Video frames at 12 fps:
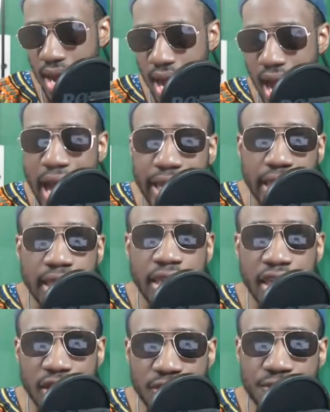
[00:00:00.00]
I
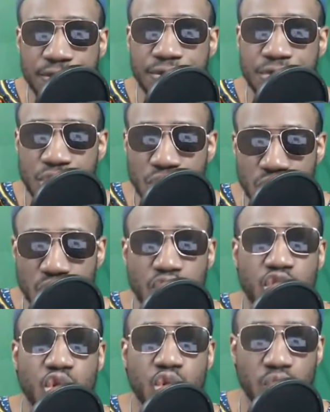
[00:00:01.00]
give you
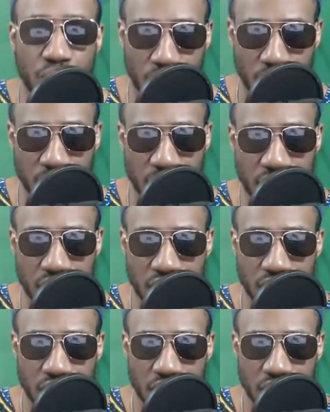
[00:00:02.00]
kudos